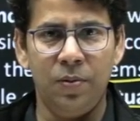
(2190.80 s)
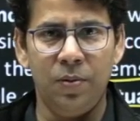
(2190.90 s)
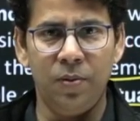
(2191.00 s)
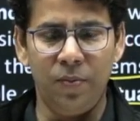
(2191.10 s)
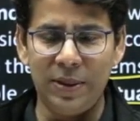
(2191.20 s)

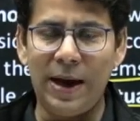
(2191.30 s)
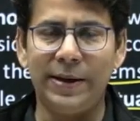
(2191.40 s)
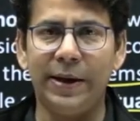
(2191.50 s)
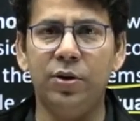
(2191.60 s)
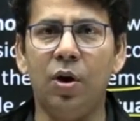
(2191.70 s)
with that
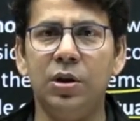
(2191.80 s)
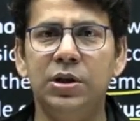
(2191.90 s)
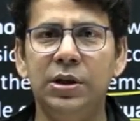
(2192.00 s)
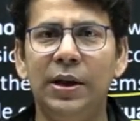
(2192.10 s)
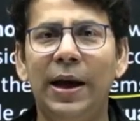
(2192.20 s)

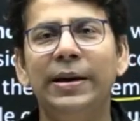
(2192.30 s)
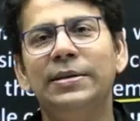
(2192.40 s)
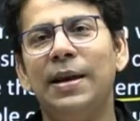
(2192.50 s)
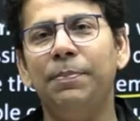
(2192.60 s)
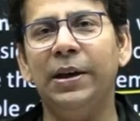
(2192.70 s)
technology and its
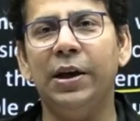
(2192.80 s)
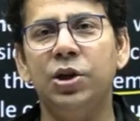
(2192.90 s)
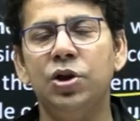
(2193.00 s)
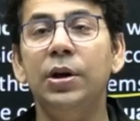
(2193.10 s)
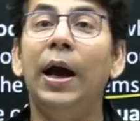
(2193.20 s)

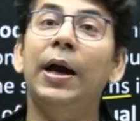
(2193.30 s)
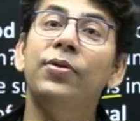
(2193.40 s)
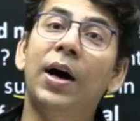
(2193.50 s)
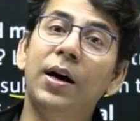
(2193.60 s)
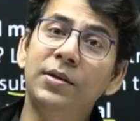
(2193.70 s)
application and
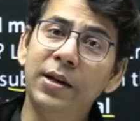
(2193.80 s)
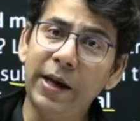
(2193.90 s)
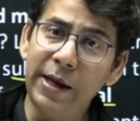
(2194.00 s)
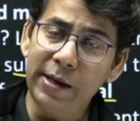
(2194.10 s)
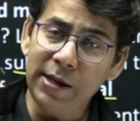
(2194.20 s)
the other
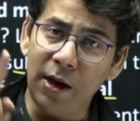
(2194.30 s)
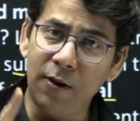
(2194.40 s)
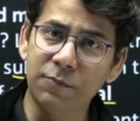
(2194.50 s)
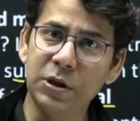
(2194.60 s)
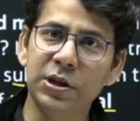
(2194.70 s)
area
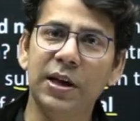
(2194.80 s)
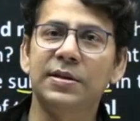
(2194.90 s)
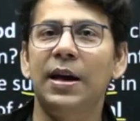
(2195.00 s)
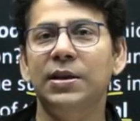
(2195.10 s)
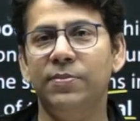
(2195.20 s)
of the GS
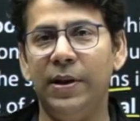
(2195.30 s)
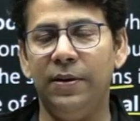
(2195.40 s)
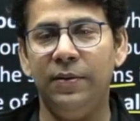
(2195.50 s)
as well.